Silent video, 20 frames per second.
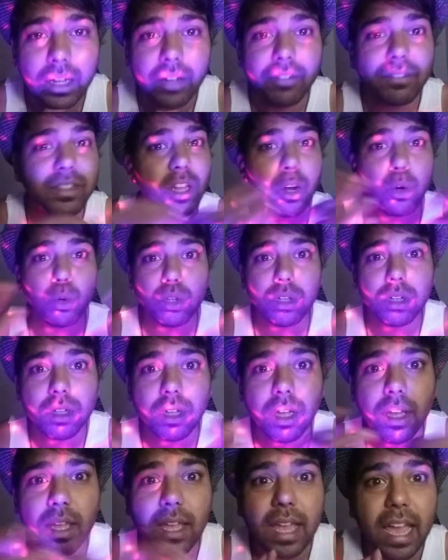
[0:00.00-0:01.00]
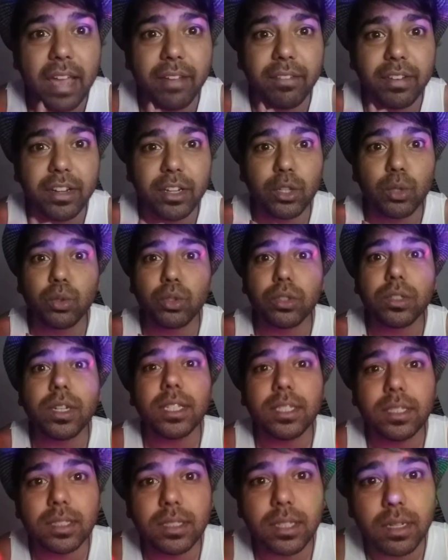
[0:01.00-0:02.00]
without having to
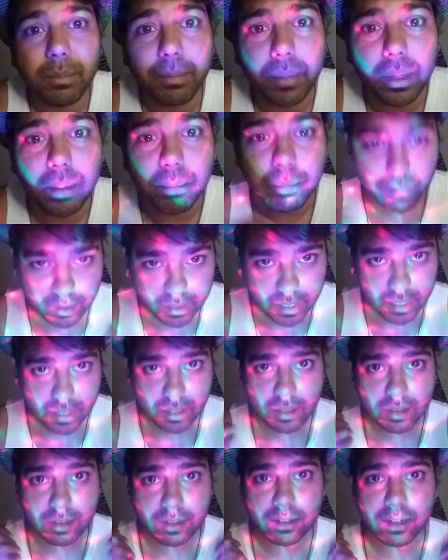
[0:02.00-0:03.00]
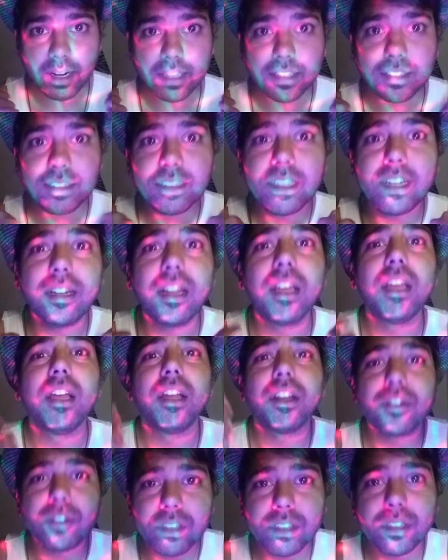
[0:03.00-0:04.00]
trust people. Then rather than
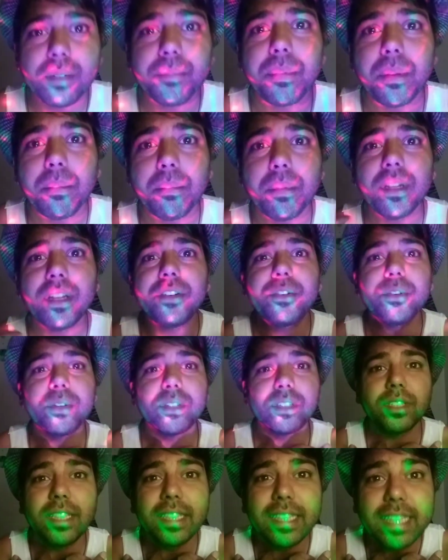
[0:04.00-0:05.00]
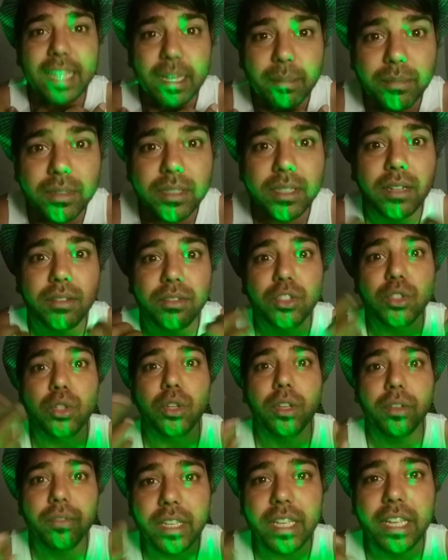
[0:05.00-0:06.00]
trusting people, they're trusting themselves to
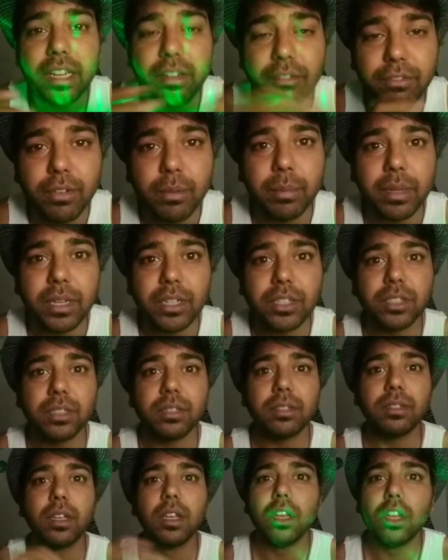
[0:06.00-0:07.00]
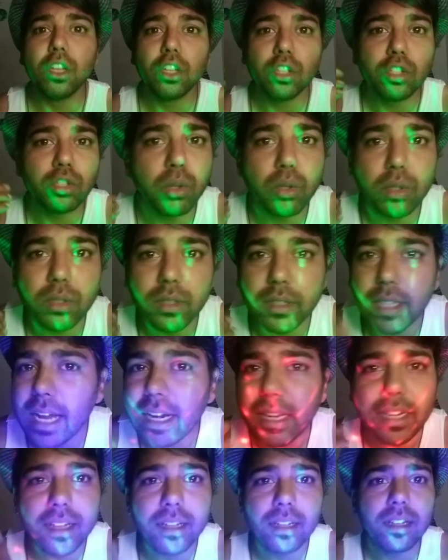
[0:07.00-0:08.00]
give the information. So
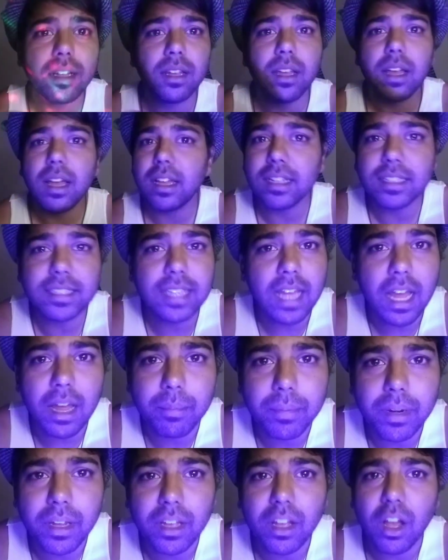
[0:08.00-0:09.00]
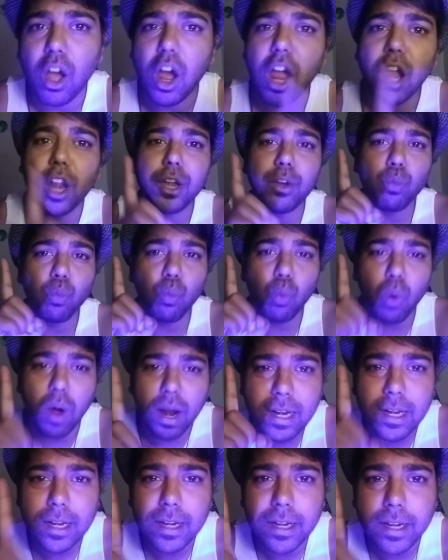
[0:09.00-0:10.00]
that is happening. And
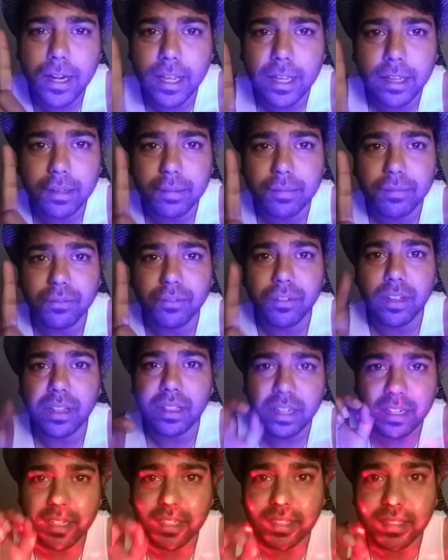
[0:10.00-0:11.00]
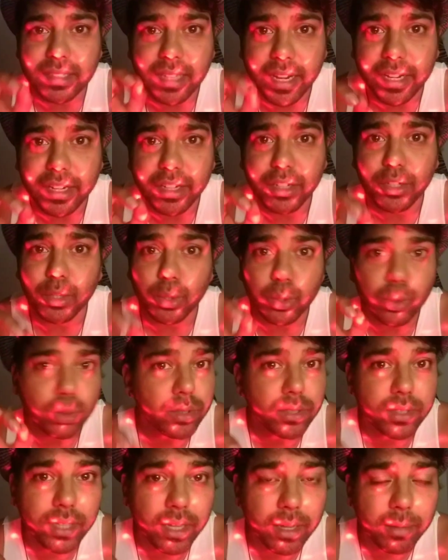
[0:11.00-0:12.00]
one day, when they decide to do
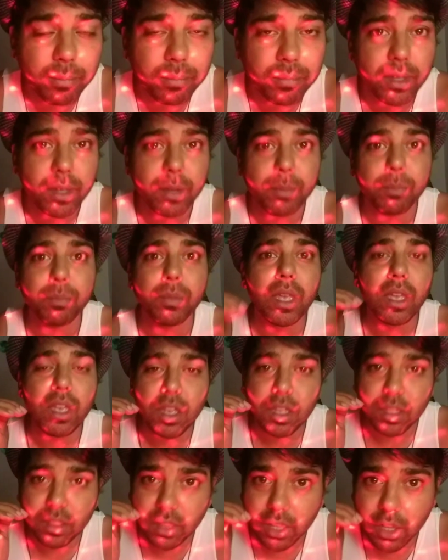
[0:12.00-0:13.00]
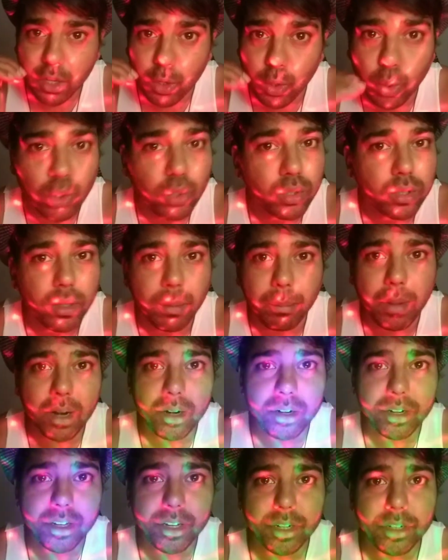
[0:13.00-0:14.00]
the same thing, they go to the
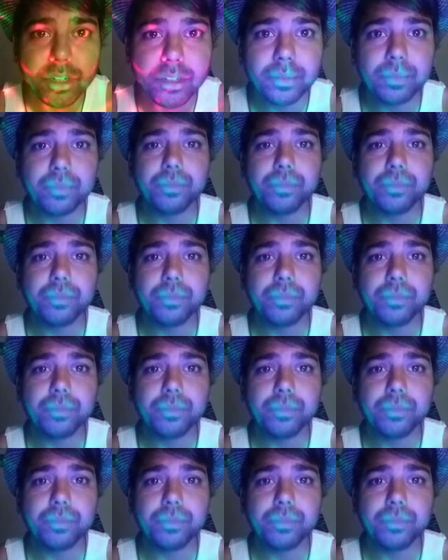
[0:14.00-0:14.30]
market